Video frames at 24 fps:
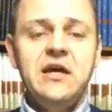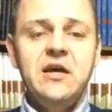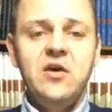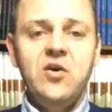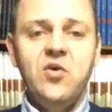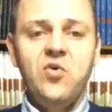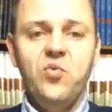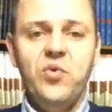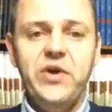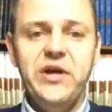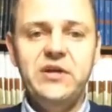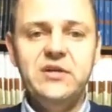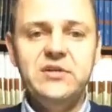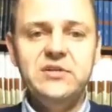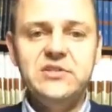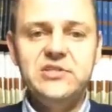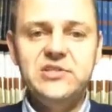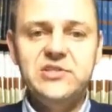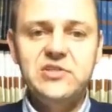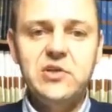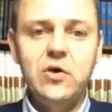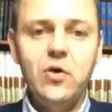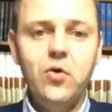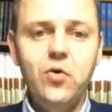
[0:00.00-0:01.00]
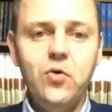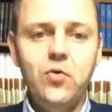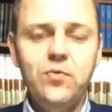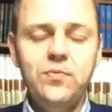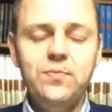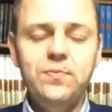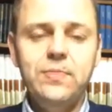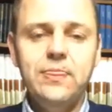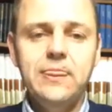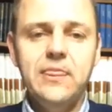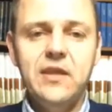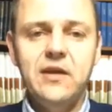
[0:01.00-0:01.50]
we are so
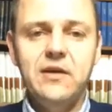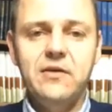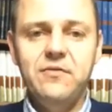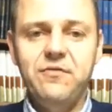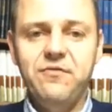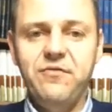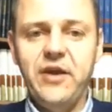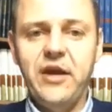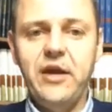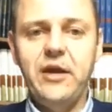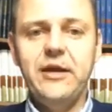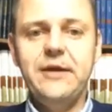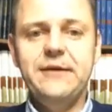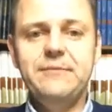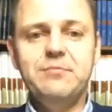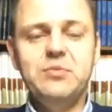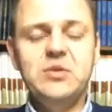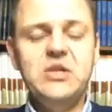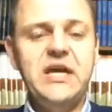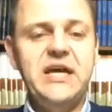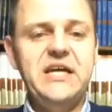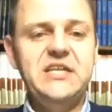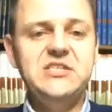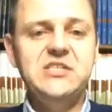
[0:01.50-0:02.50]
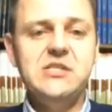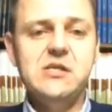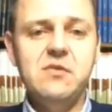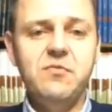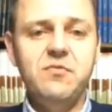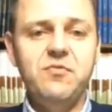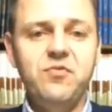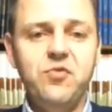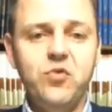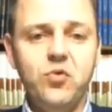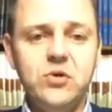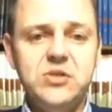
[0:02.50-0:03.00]
very blessed and
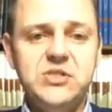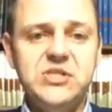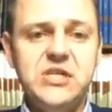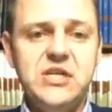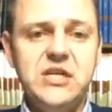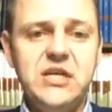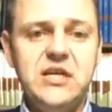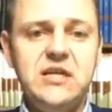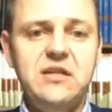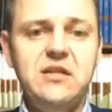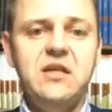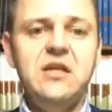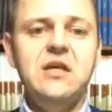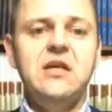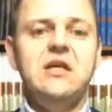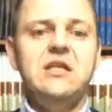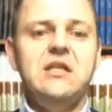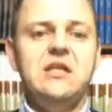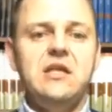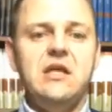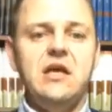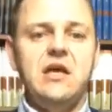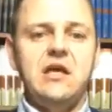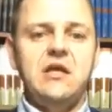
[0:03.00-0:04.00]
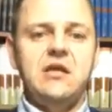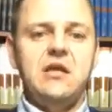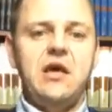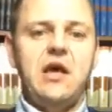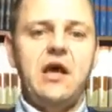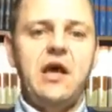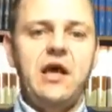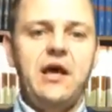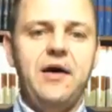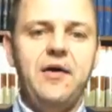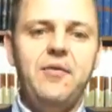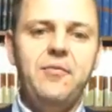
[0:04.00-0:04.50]
fortunate
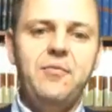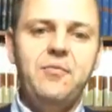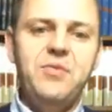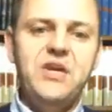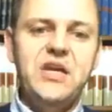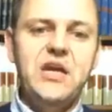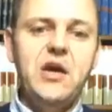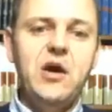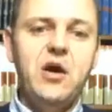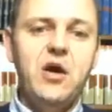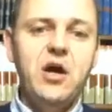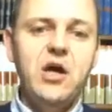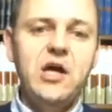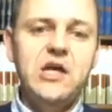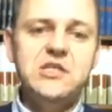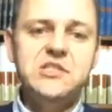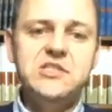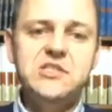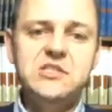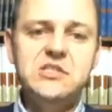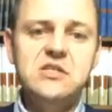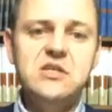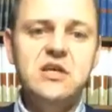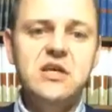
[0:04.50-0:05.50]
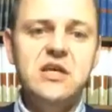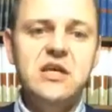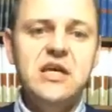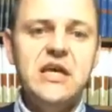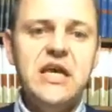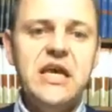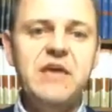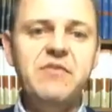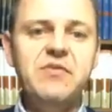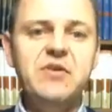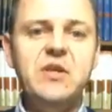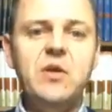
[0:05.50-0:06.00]
uh, because
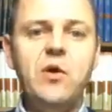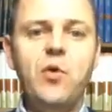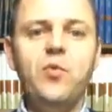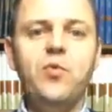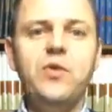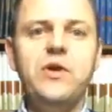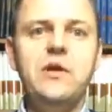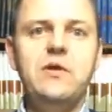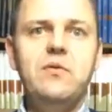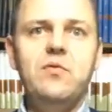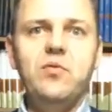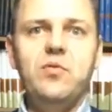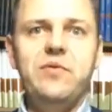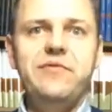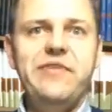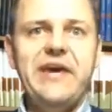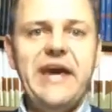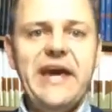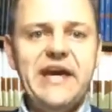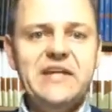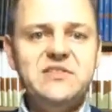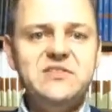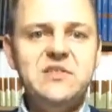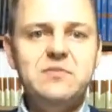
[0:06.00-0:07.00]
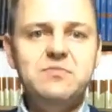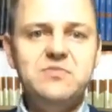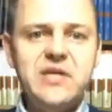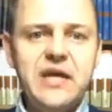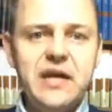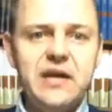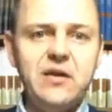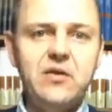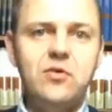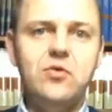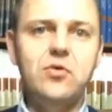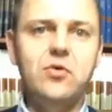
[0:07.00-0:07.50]
even though we, we've had some
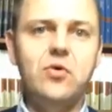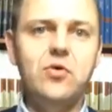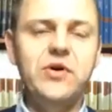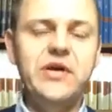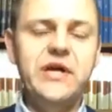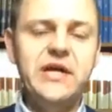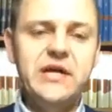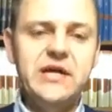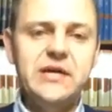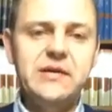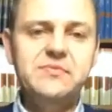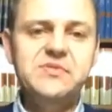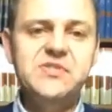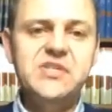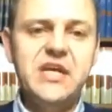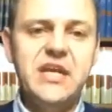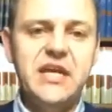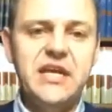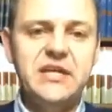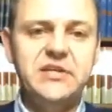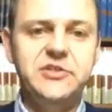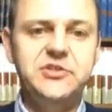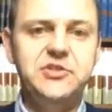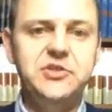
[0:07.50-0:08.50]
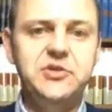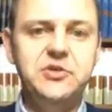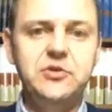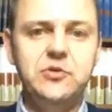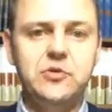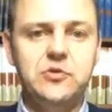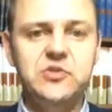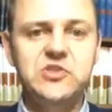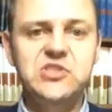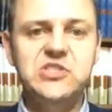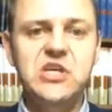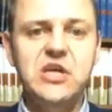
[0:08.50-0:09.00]
technical hiccups and
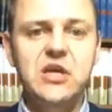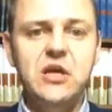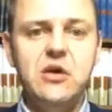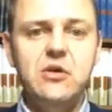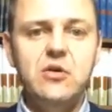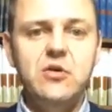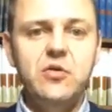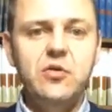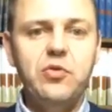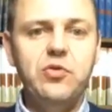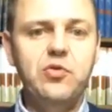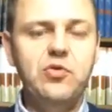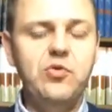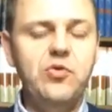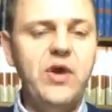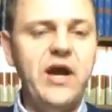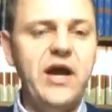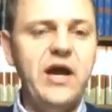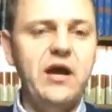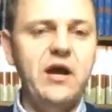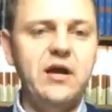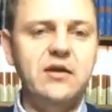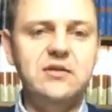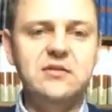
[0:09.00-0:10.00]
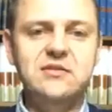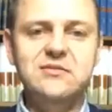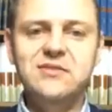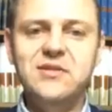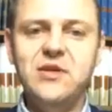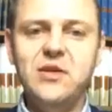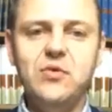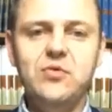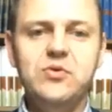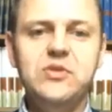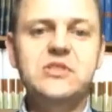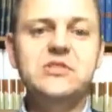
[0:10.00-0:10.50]
issues throughout you
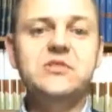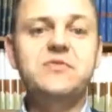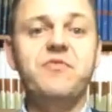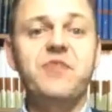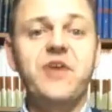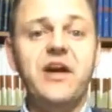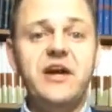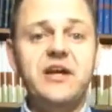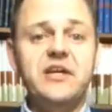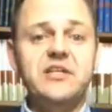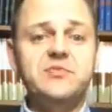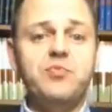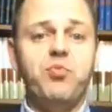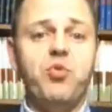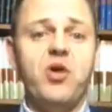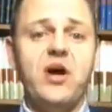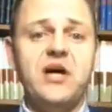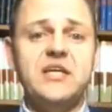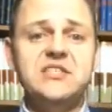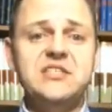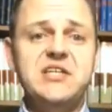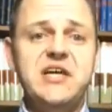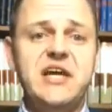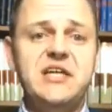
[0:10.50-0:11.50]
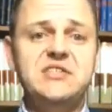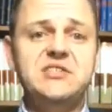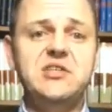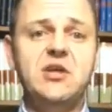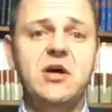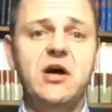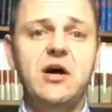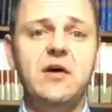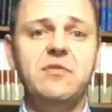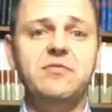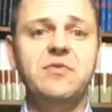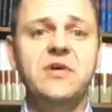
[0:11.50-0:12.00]
know this various process
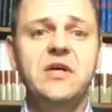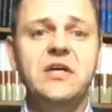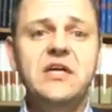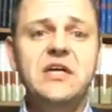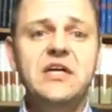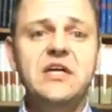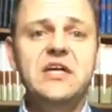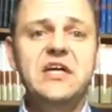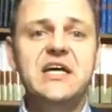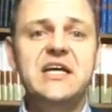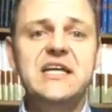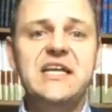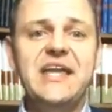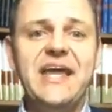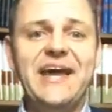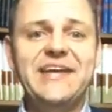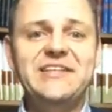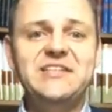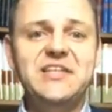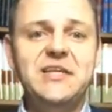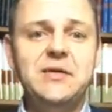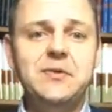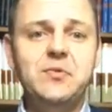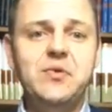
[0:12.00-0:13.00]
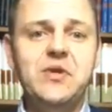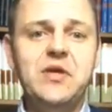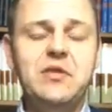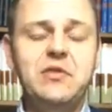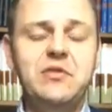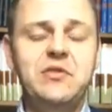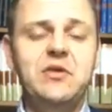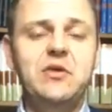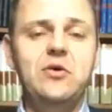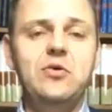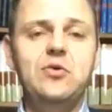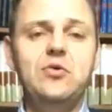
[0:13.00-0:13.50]
of connecting with
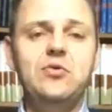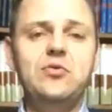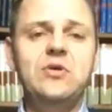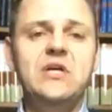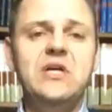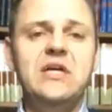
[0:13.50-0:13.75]
you